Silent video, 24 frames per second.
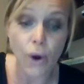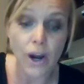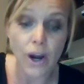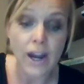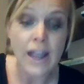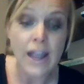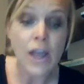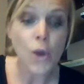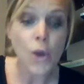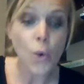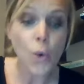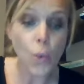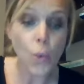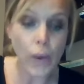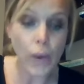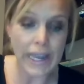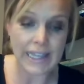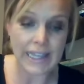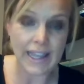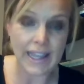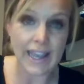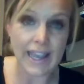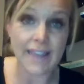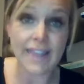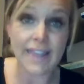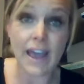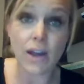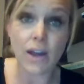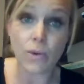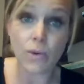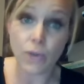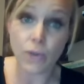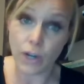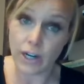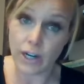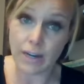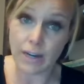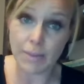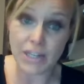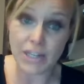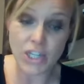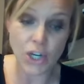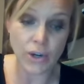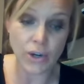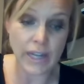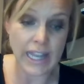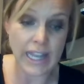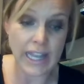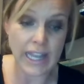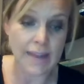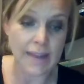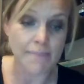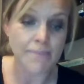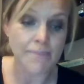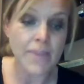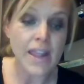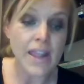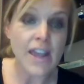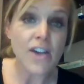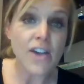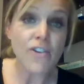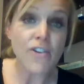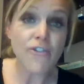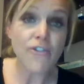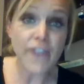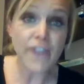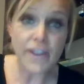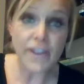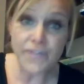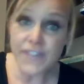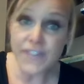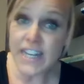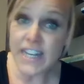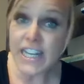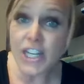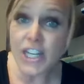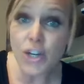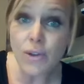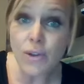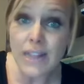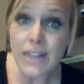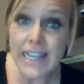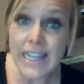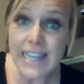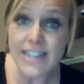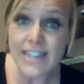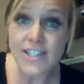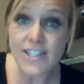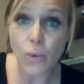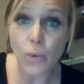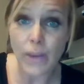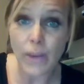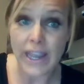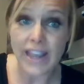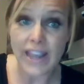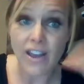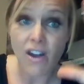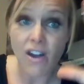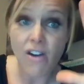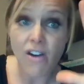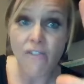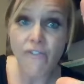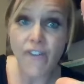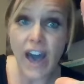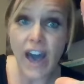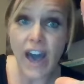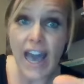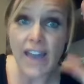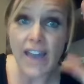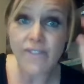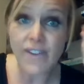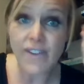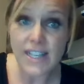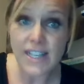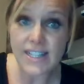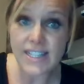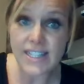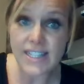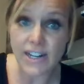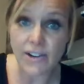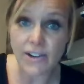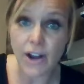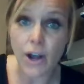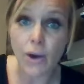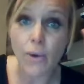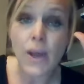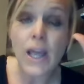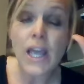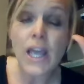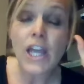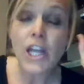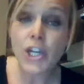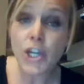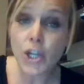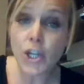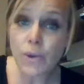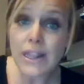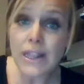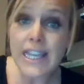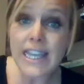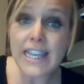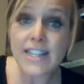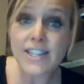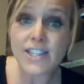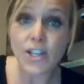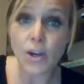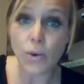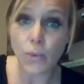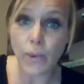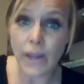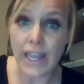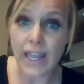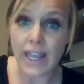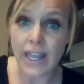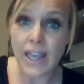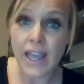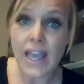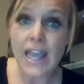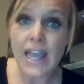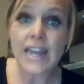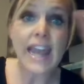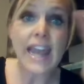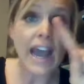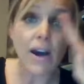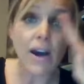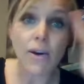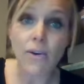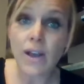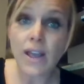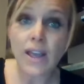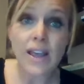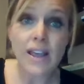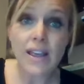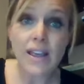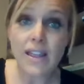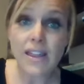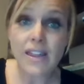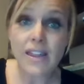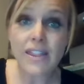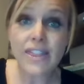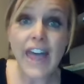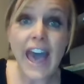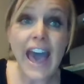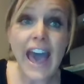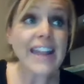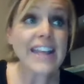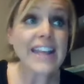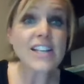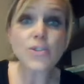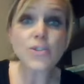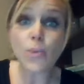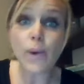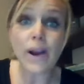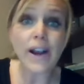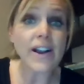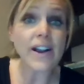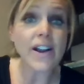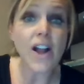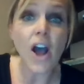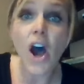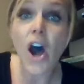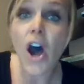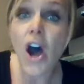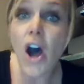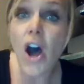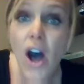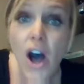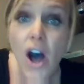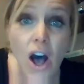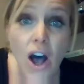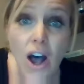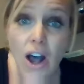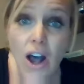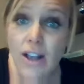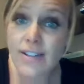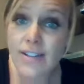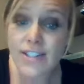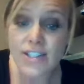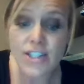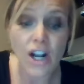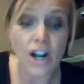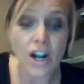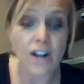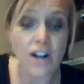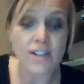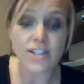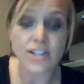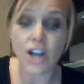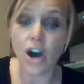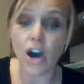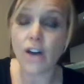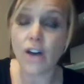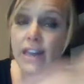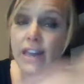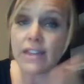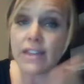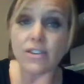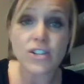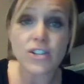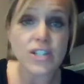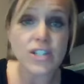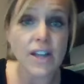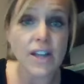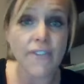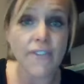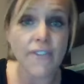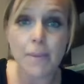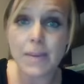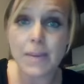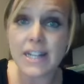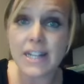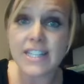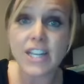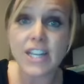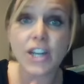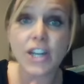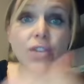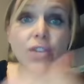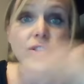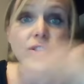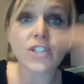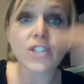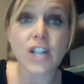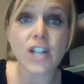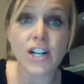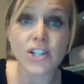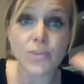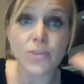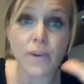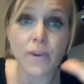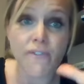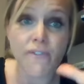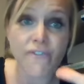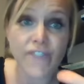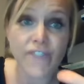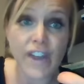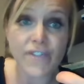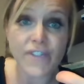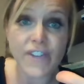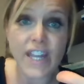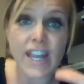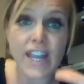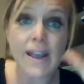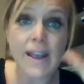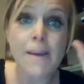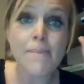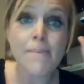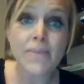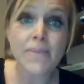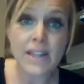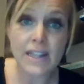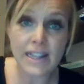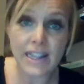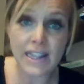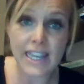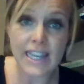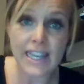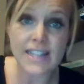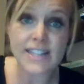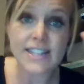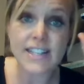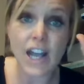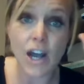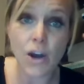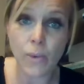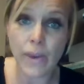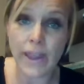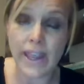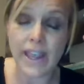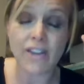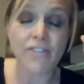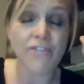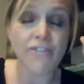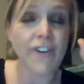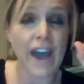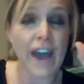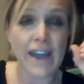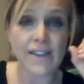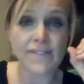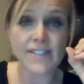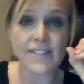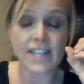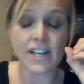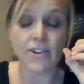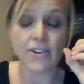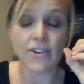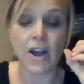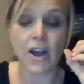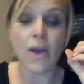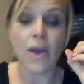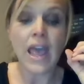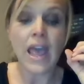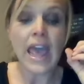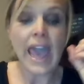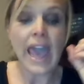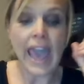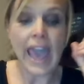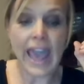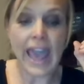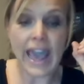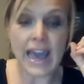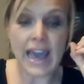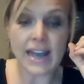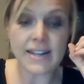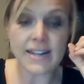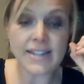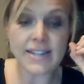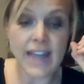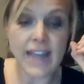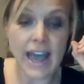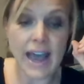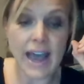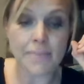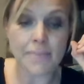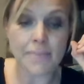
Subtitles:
for weekly, and that you're going to be turning in. 50 new leads a week, 50 new leads a week. Now, that is where it all starts. All the other stuff I'm going to tell you starts with 50 leads a week, 50. And